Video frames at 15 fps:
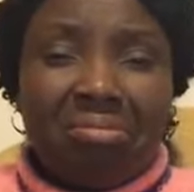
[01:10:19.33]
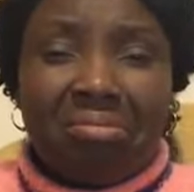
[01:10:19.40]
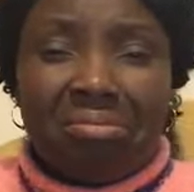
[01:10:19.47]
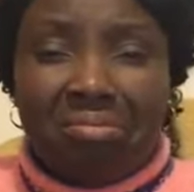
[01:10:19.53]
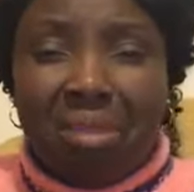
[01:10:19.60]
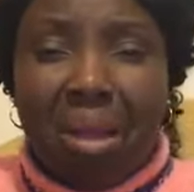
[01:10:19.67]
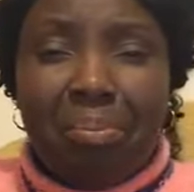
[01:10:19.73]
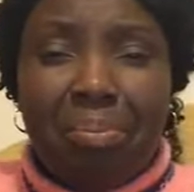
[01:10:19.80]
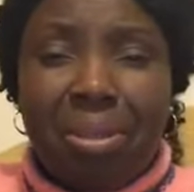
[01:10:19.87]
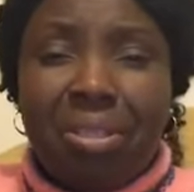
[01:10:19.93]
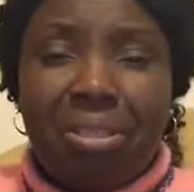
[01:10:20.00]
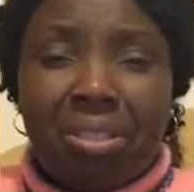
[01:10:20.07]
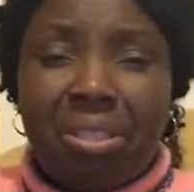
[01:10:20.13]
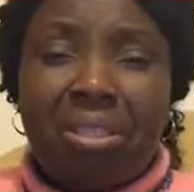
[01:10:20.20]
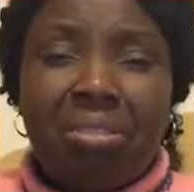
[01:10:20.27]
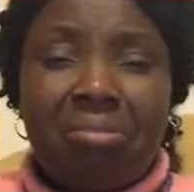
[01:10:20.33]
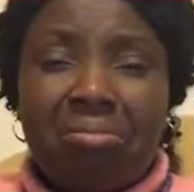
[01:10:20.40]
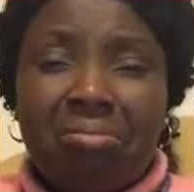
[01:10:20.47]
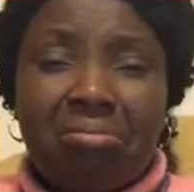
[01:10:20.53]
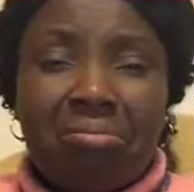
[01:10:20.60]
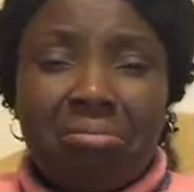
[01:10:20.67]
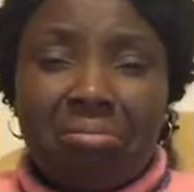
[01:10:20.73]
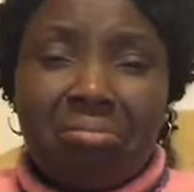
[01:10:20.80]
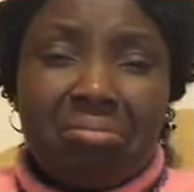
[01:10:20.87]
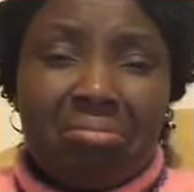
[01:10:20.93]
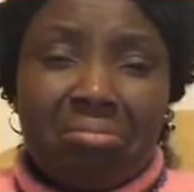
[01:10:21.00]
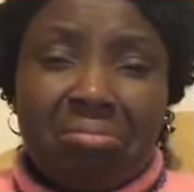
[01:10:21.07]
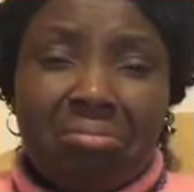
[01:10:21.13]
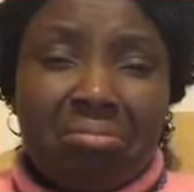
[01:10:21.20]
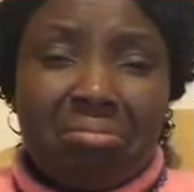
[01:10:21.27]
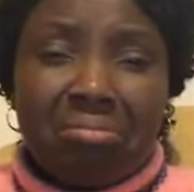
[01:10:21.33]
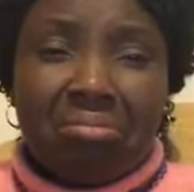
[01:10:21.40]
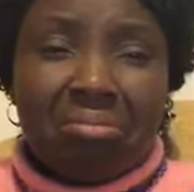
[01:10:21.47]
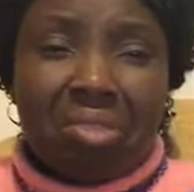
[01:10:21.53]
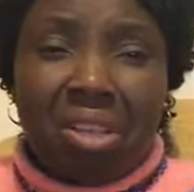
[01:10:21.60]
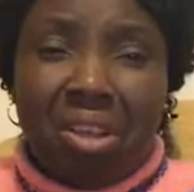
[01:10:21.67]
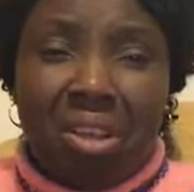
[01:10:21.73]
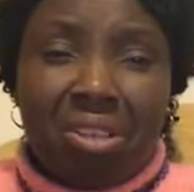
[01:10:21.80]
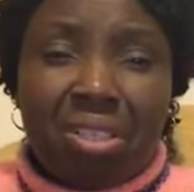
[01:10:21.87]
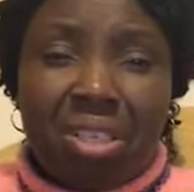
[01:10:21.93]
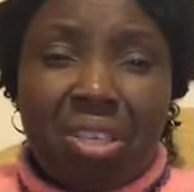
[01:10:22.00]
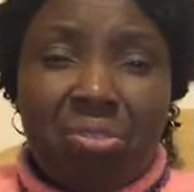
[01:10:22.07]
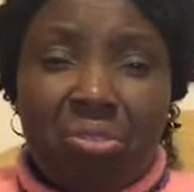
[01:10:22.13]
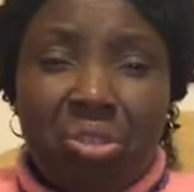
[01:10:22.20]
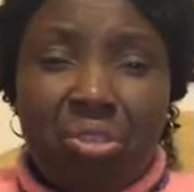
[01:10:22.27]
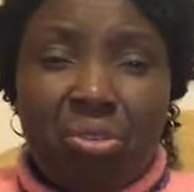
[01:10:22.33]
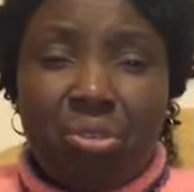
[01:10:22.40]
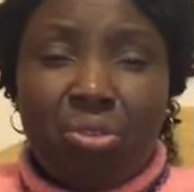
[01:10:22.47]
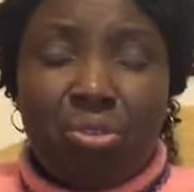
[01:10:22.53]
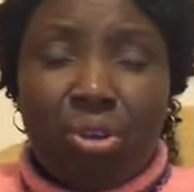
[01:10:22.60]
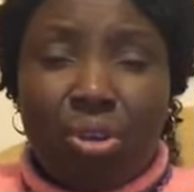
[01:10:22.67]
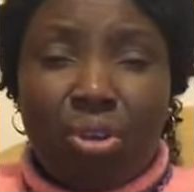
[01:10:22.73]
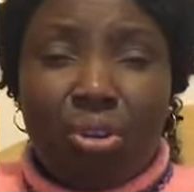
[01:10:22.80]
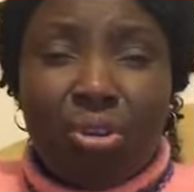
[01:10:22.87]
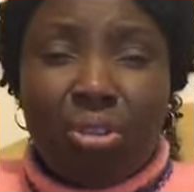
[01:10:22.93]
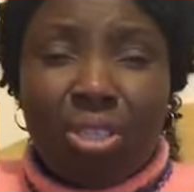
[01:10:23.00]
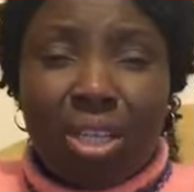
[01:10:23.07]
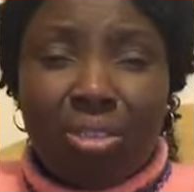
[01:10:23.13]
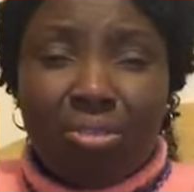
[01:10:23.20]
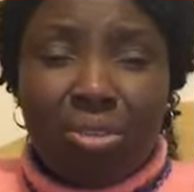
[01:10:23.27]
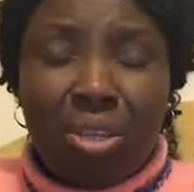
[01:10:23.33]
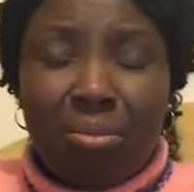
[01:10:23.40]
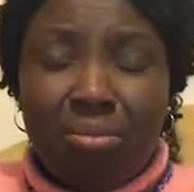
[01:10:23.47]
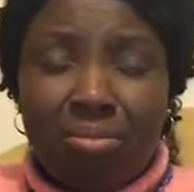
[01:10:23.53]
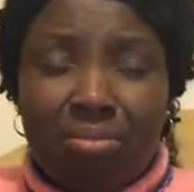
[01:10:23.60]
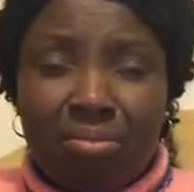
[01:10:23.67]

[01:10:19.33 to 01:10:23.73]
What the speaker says: Mabinti, God says you need to draw closer to him.